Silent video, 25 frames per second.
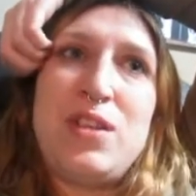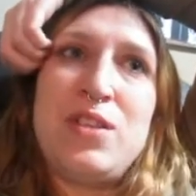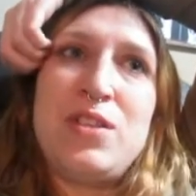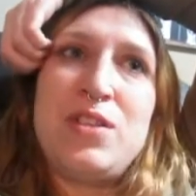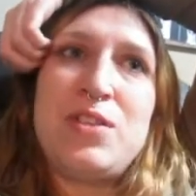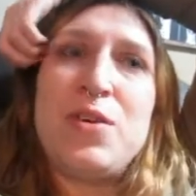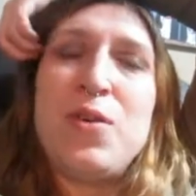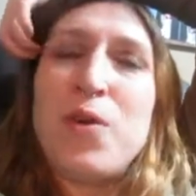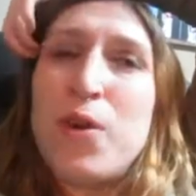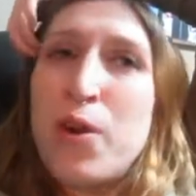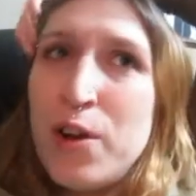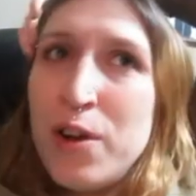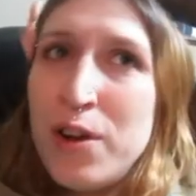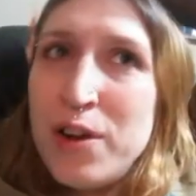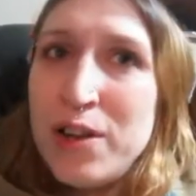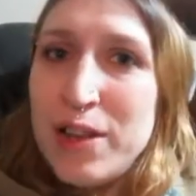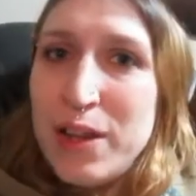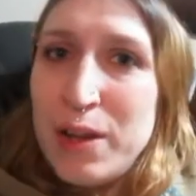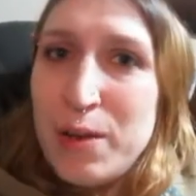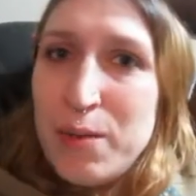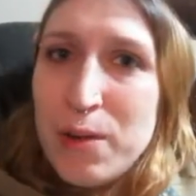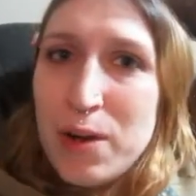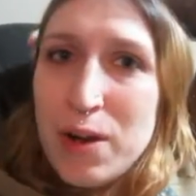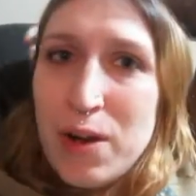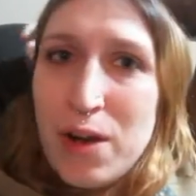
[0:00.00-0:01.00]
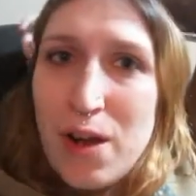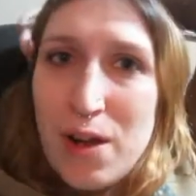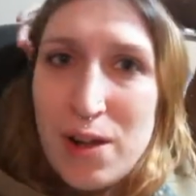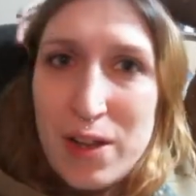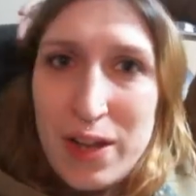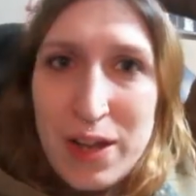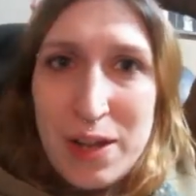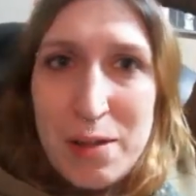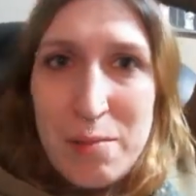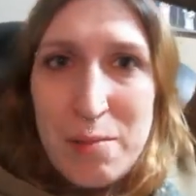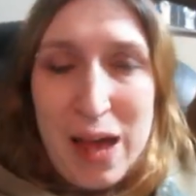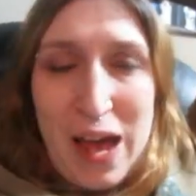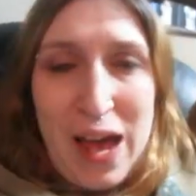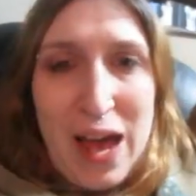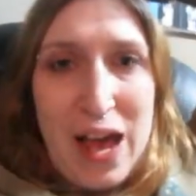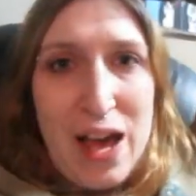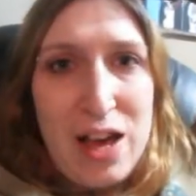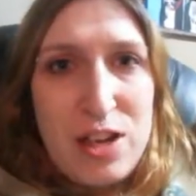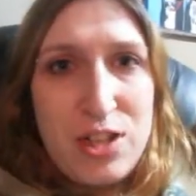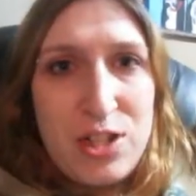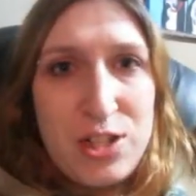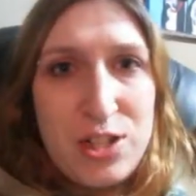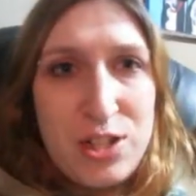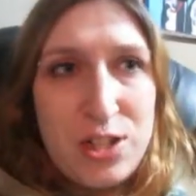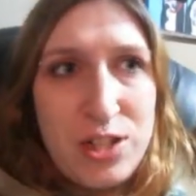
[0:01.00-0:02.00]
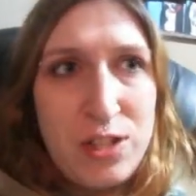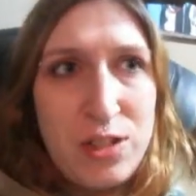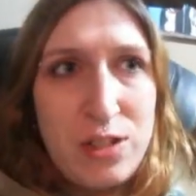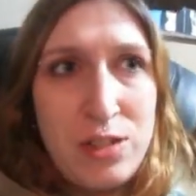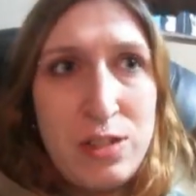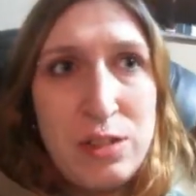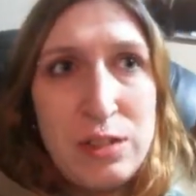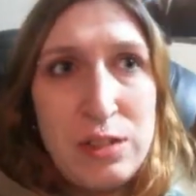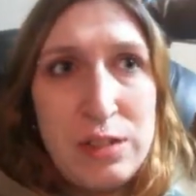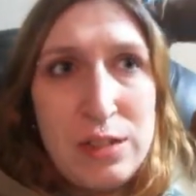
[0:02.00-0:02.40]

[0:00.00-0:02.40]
So currently we're calling him Asher.